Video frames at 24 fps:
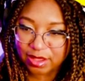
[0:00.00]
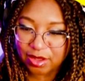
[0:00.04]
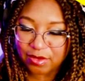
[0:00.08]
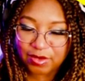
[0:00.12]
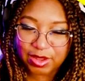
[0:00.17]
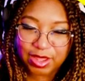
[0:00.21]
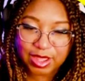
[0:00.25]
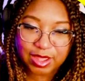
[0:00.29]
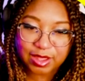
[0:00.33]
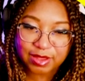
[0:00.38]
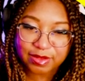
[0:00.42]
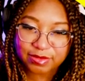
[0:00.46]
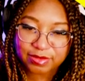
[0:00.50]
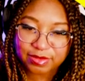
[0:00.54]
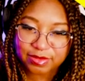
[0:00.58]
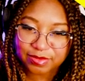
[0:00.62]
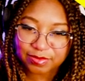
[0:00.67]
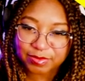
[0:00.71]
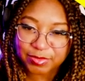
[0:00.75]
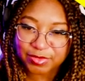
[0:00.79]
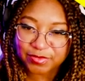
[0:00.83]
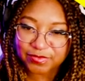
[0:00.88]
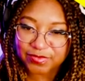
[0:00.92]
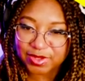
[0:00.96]
Okay,
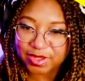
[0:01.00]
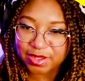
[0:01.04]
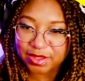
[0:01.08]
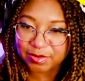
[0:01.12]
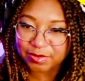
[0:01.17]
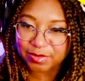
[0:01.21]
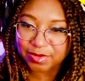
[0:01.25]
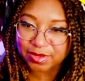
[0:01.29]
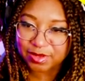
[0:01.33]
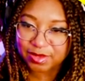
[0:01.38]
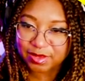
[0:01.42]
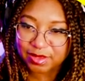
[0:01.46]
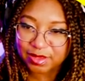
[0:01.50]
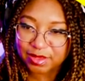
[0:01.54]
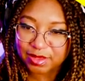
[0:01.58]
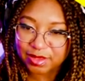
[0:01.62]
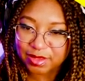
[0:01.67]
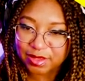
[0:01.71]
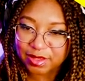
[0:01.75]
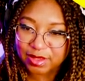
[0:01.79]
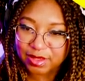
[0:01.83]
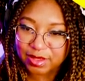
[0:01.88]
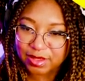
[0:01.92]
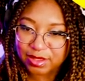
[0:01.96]
just moved up.
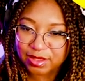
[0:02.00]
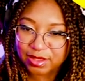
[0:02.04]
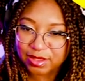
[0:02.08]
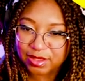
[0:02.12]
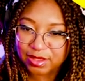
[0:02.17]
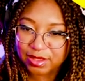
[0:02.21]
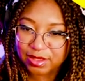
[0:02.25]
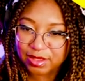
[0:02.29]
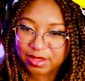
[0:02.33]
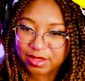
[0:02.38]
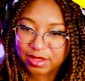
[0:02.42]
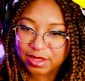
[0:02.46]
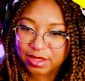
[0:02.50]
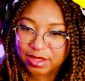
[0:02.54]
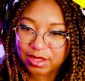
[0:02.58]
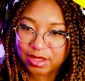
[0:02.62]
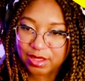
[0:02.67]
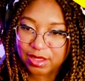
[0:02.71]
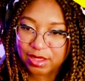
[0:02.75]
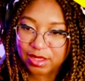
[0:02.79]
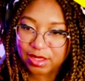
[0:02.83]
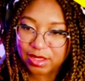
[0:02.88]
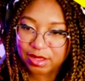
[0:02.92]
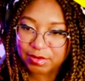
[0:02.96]

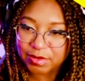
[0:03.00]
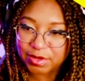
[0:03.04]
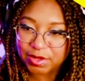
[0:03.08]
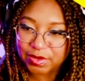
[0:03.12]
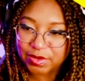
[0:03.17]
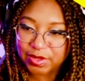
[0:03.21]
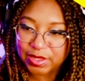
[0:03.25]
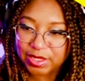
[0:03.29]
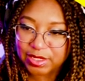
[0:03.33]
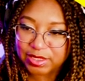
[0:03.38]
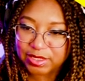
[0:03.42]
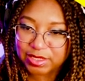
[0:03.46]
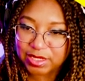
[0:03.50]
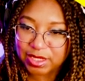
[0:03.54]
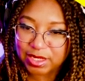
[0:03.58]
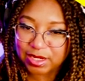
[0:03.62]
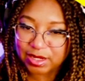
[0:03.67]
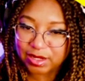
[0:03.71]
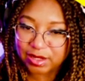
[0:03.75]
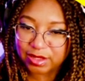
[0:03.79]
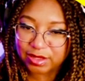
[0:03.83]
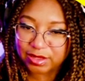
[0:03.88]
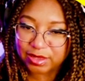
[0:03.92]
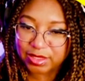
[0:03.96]
I'm gonna go ahead and
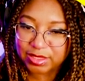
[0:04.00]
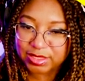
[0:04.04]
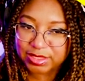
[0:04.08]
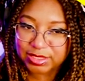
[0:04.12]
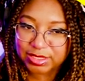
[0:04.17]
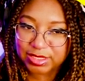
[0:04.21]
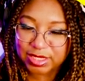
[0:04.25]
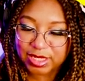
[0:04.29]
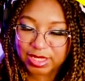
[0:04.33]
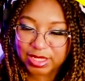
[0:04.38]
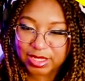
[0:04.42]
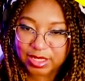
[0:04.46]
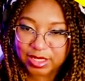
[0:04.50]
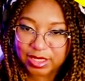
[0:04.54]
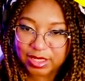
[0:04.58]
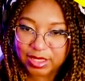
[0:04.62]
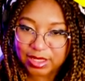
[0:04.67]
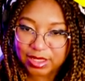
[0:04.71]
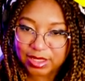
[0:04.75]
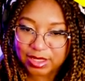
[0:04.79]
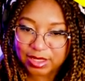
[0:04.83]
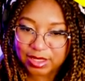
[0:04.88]
tattle on this guy.